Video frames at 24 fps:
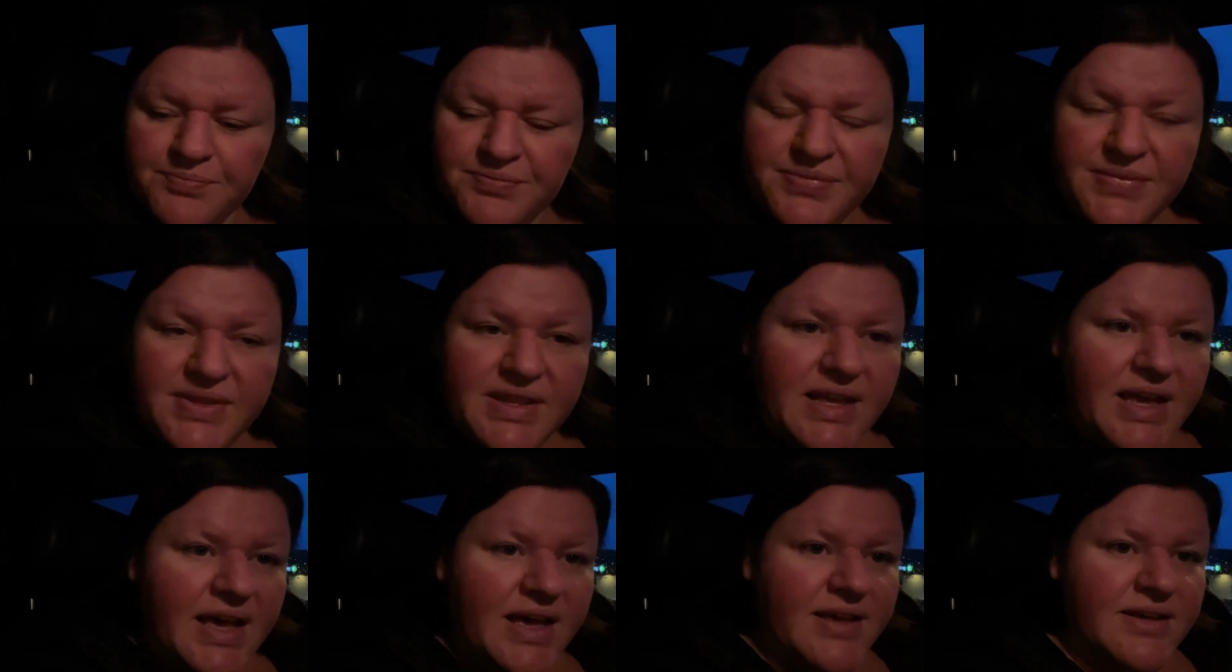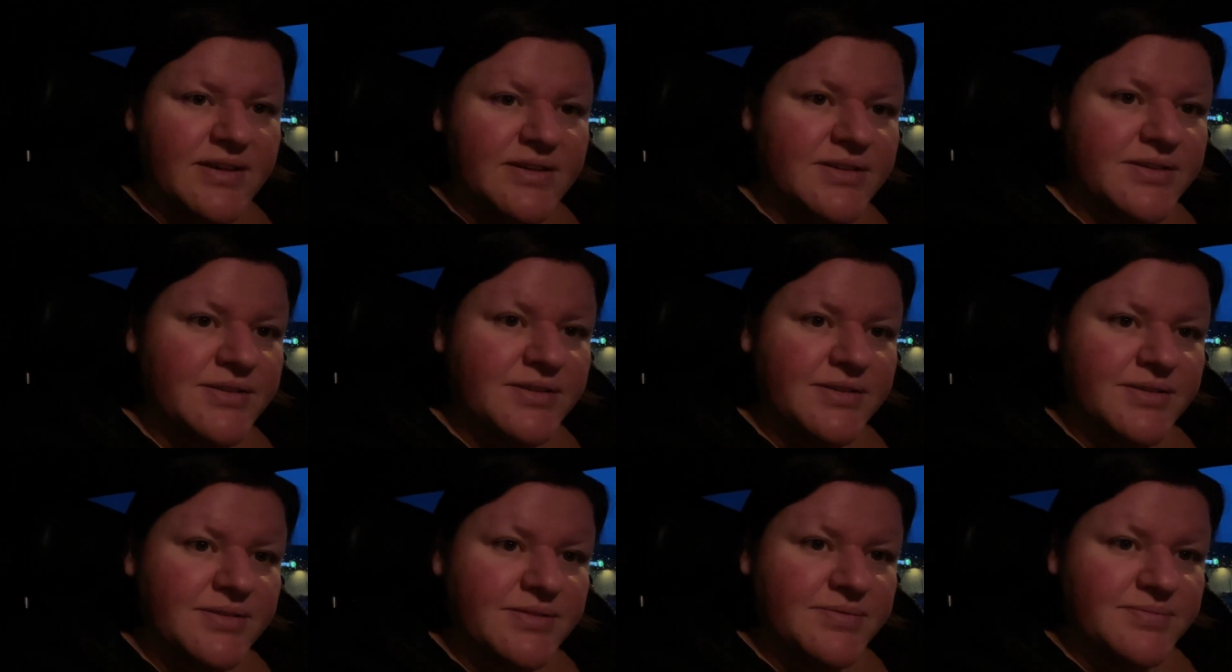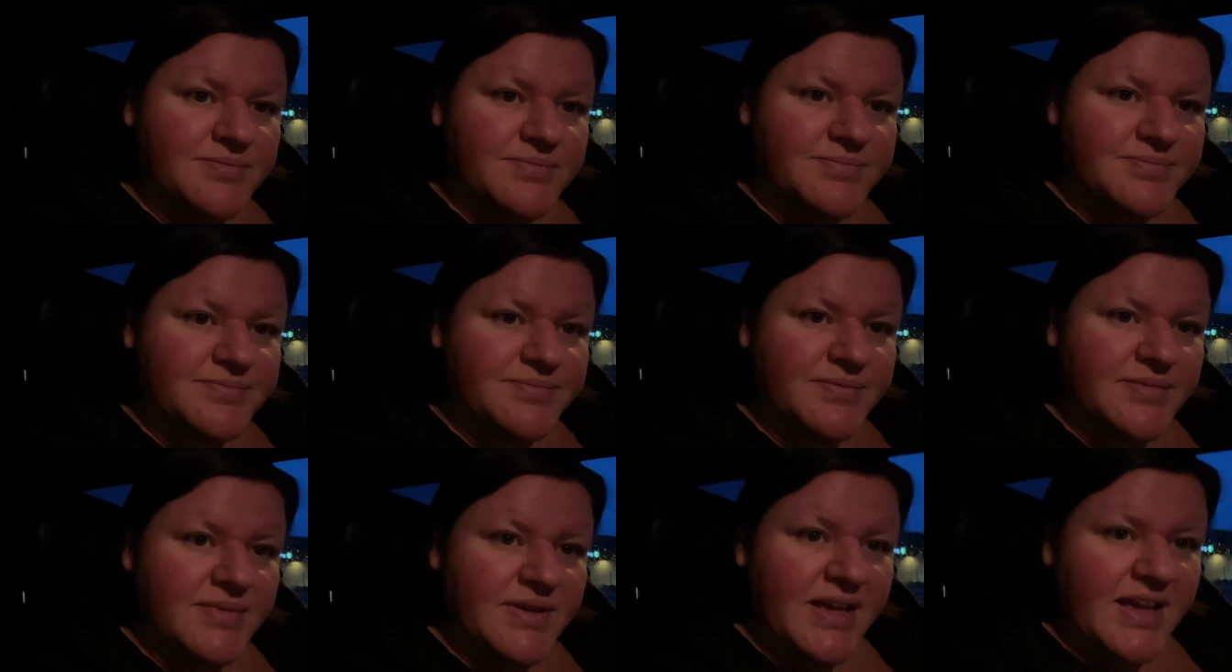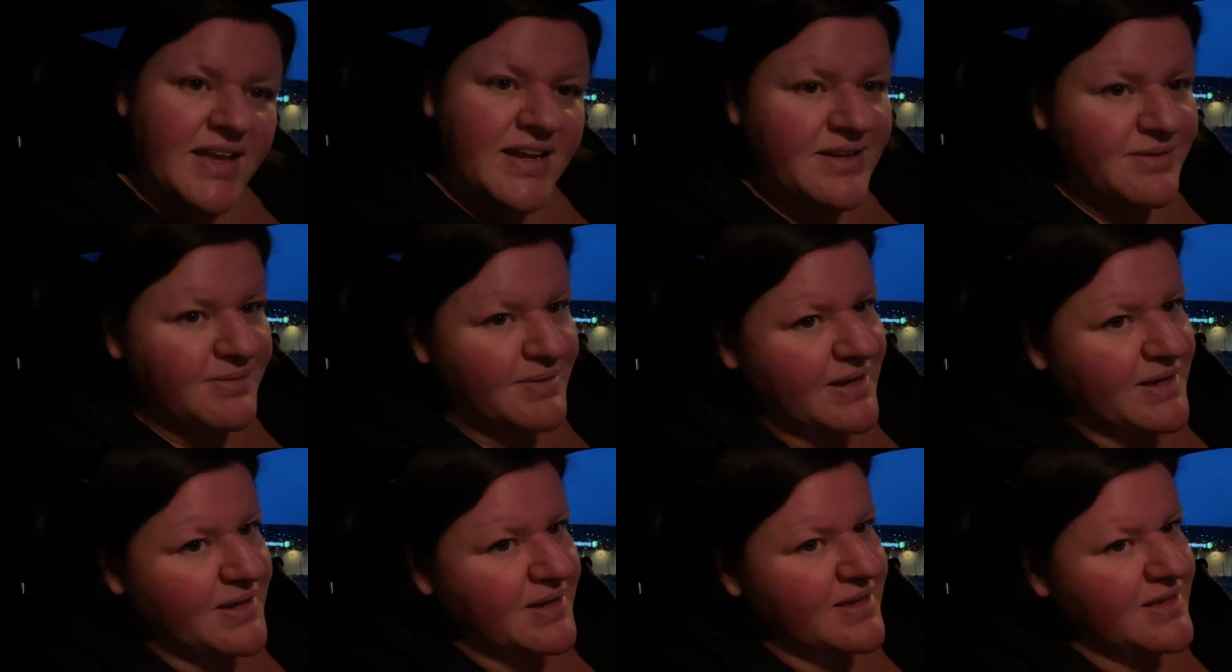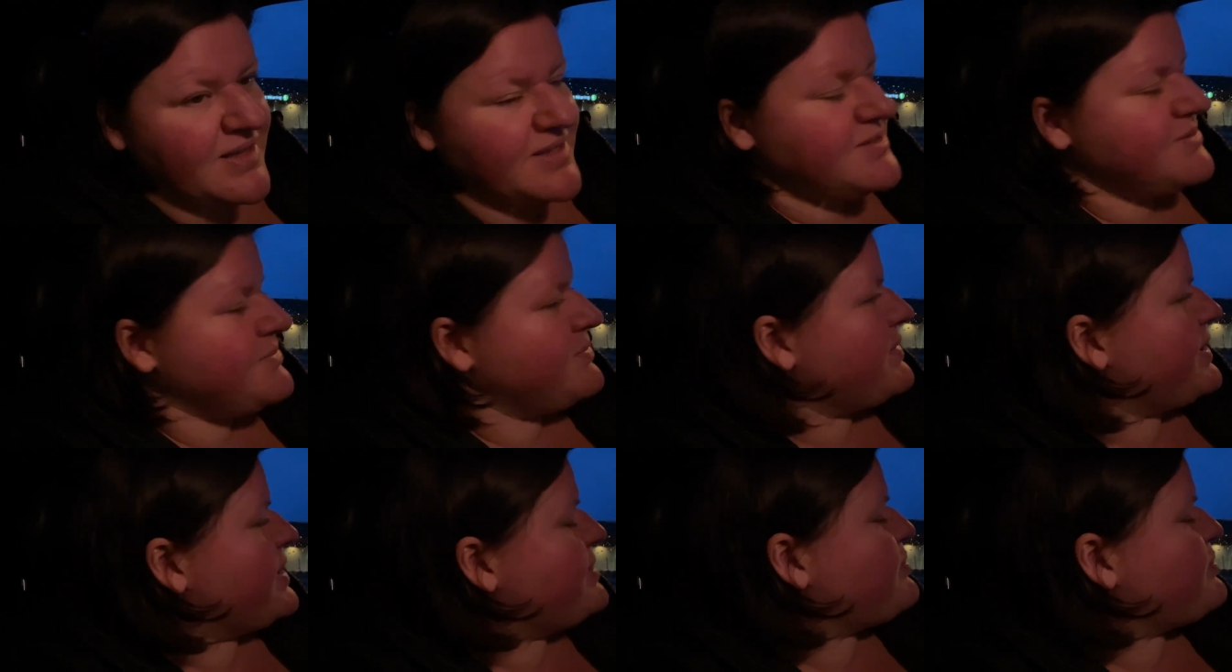yeah, anyway, so my